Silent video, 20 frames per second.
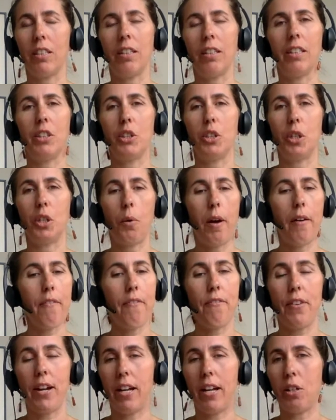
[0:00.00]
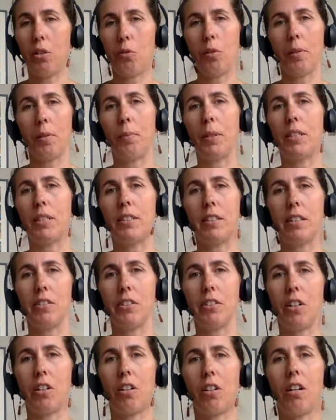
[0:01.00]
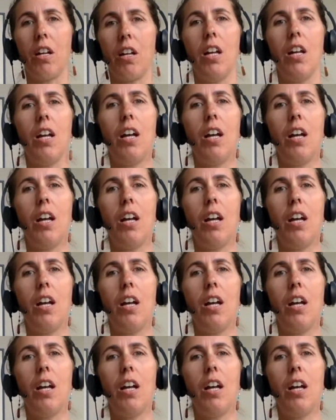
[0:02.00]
It lets you know how fat your red blood cells are.